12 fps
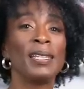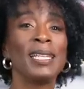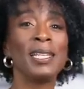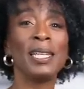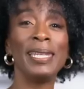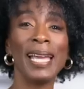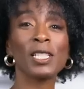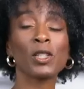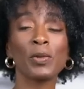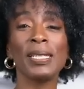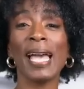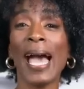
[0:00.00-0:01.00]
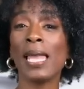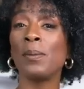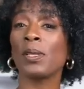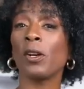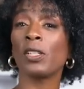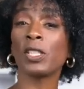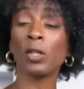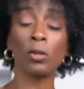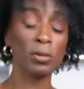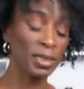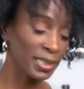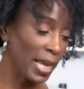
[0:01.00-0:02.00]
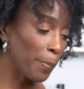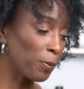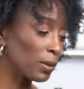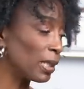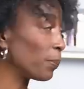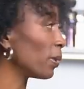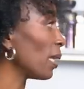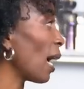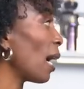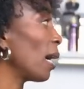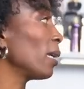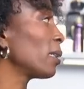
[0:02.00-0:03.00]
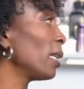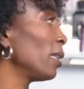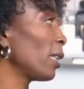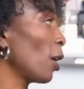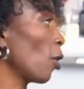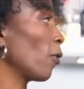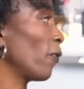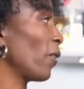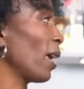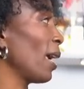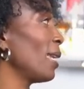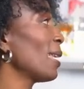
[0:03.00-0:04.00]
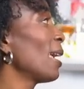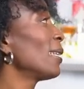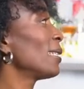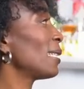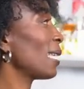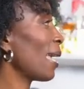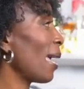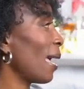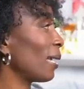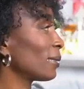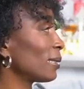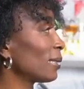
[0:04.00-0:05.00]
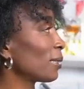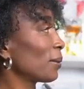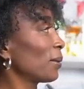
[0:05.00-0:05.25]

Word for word: Now, the next three items are sold separately, but I think they are fantastic. Fantastic.